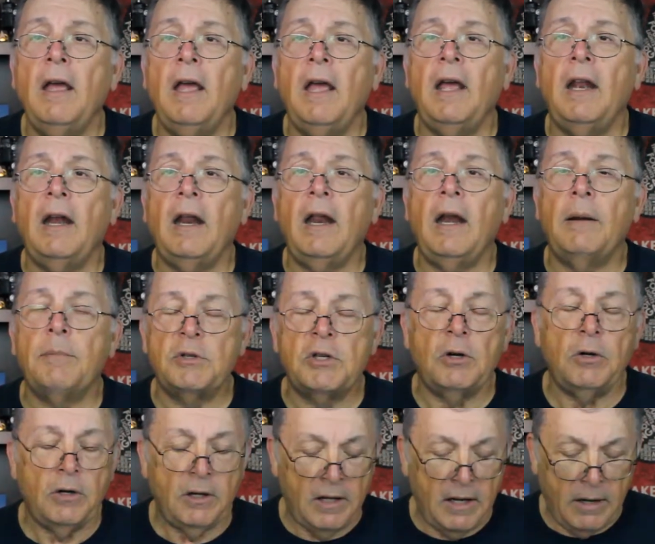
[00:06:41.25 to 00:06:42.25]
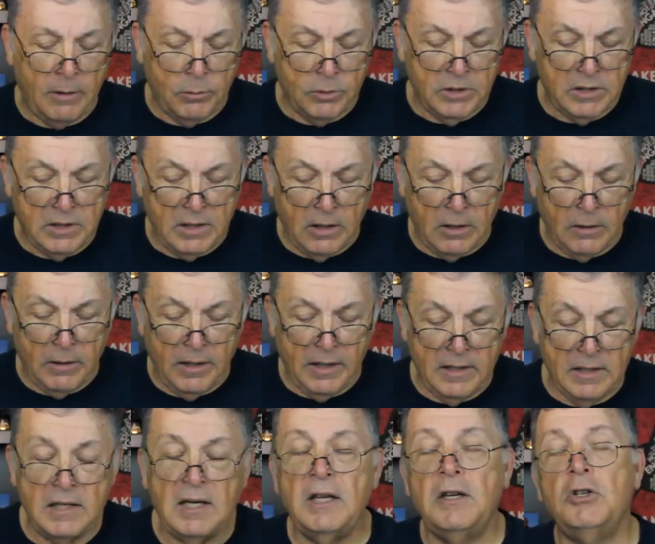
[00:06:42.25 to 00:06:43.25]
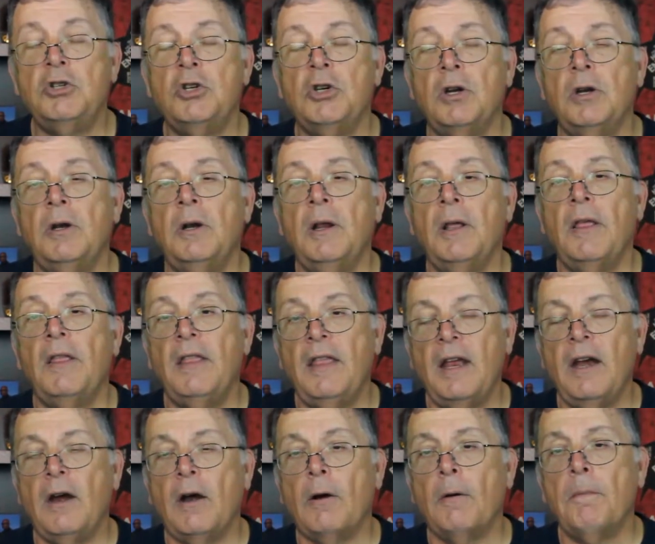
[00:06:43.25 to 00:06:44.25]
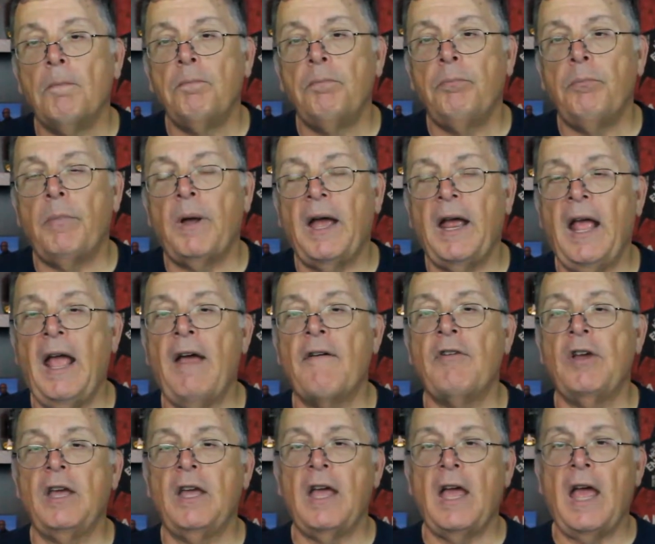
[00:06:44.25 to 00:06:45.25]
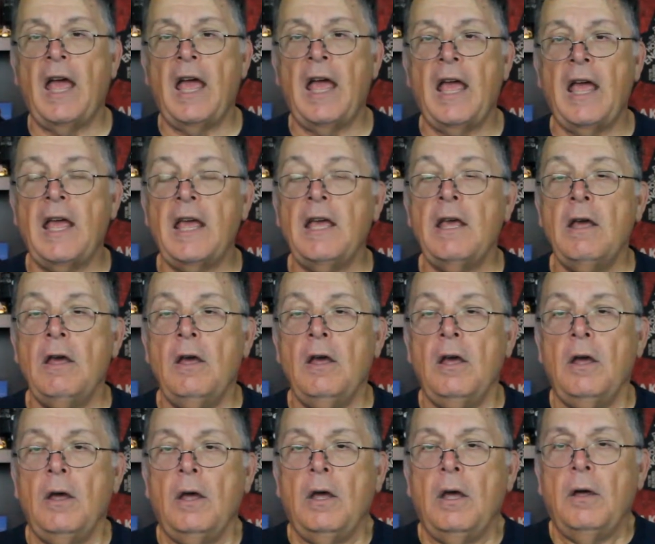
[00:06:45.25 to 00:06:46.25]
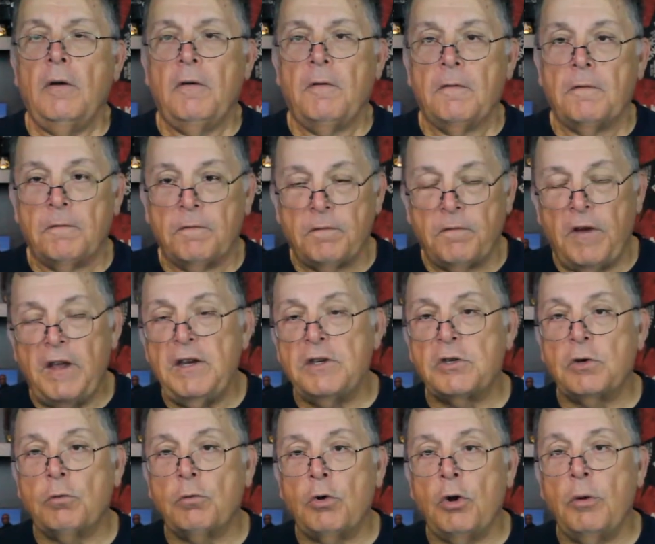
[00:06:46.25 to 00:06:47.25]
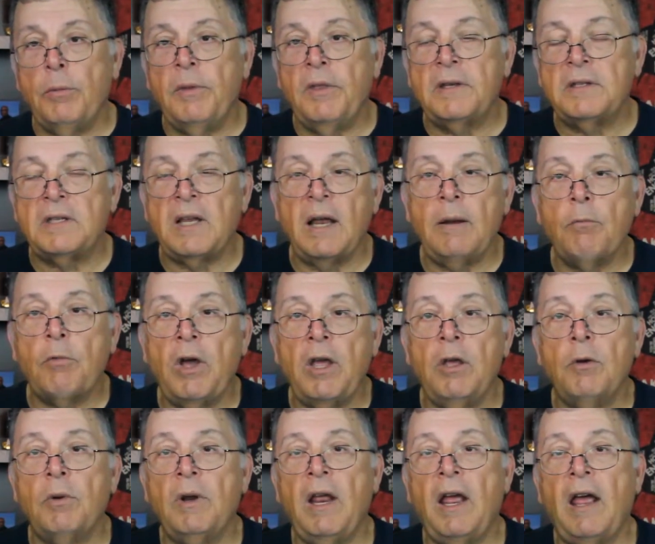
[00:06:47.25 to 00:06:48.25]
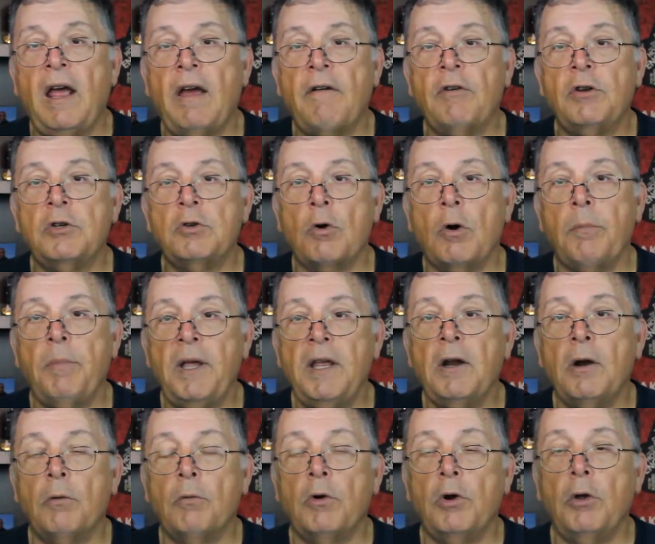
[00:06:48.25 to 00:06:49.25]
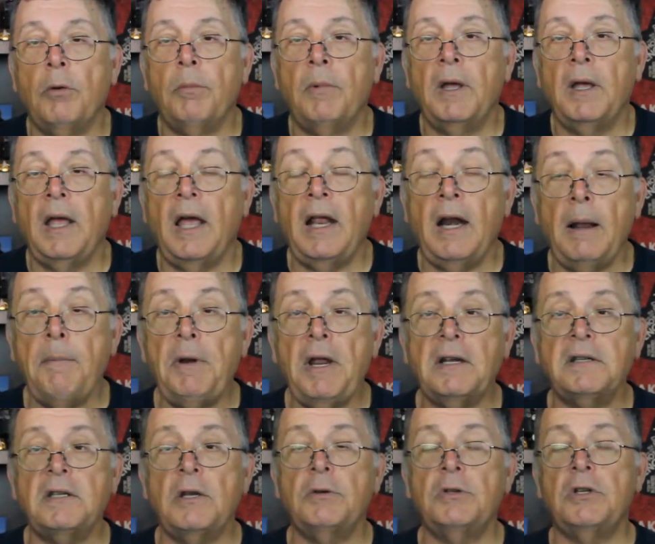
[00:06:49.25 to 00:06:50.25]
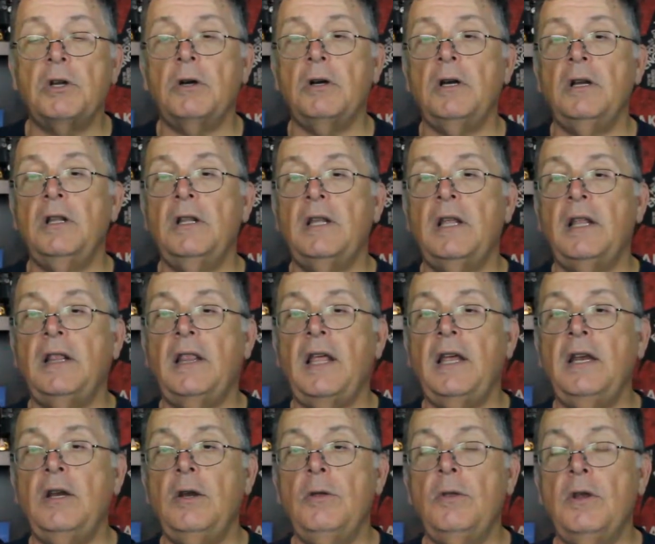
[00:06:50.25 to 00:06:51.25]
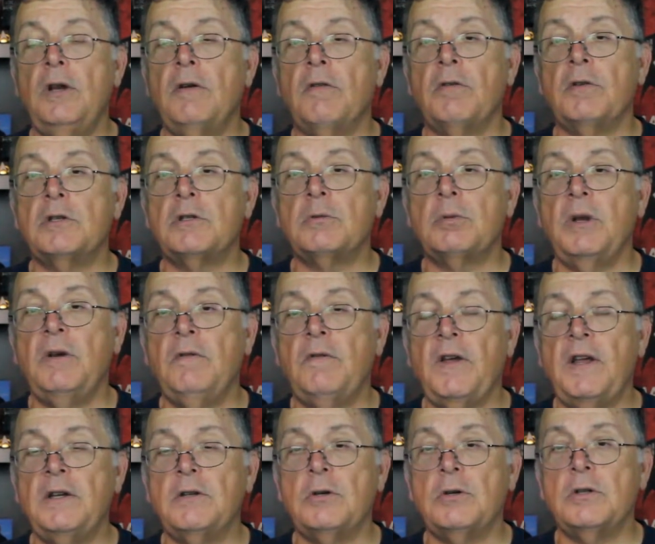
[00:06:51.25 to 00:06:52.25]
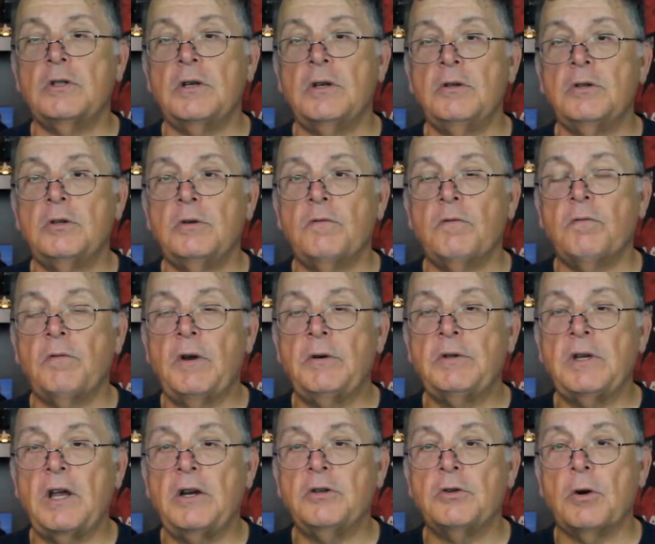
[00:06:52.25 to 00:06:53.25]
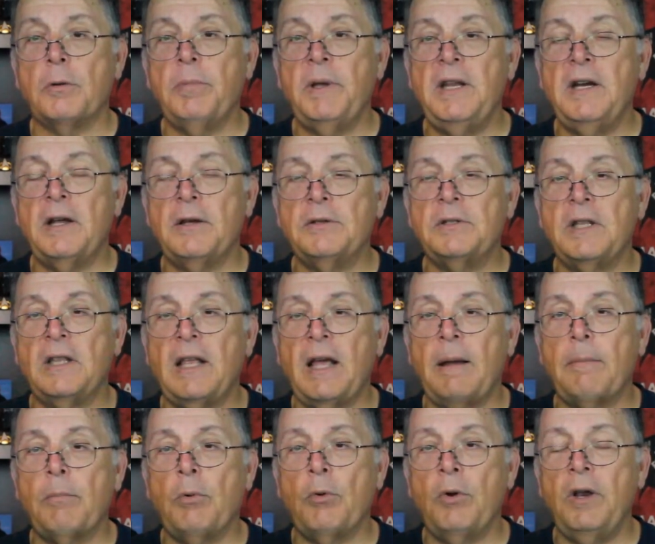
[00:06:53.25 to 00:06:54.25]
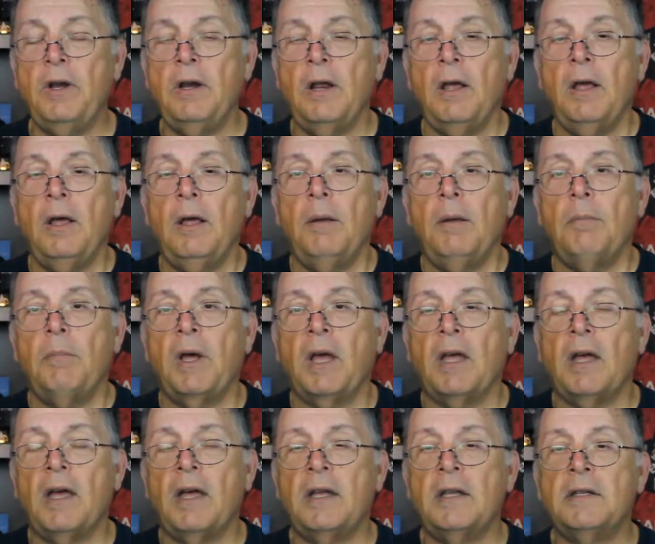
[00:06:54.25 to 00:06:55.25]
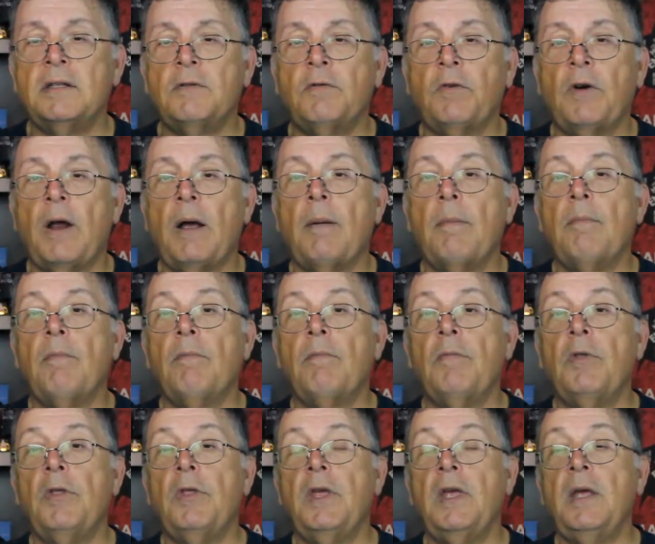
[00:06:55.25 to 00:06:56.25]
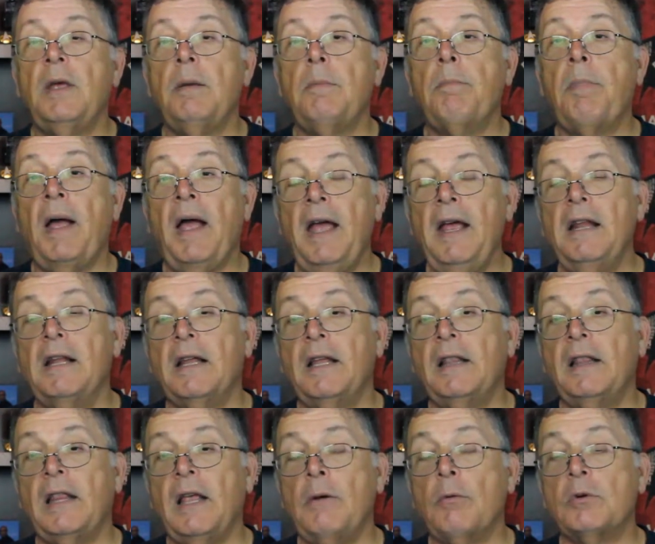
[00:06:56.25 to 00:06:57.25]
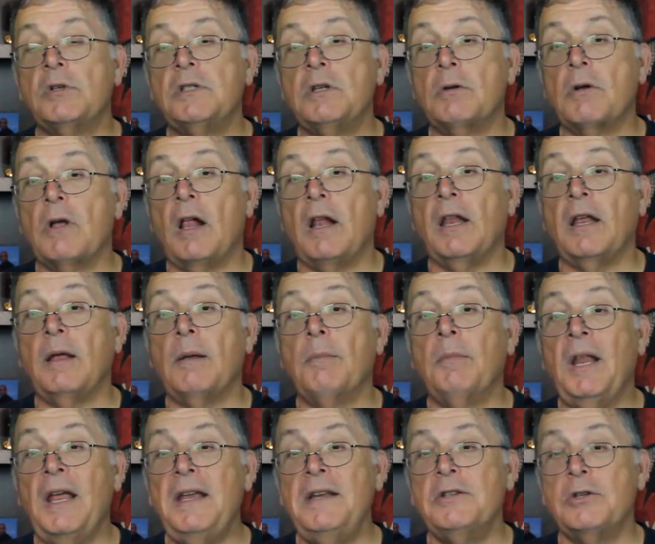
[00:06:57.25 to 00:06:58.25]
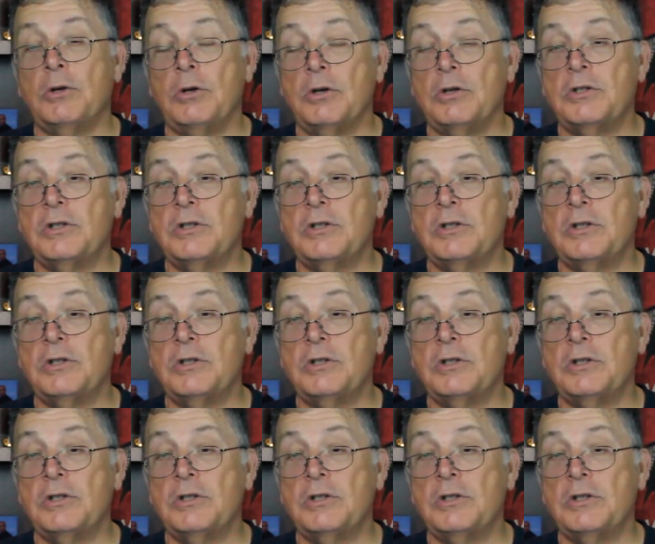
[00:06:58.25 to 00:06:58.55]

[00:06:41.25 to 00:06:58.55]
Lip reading: And I'm certain that was their intention there by having a phaser room in the same way you would have a torpedo room. And I'm not so certain that they knew the difference between phasers and photon torpedoes at that point, because from the pilot, they were still calling them lasers.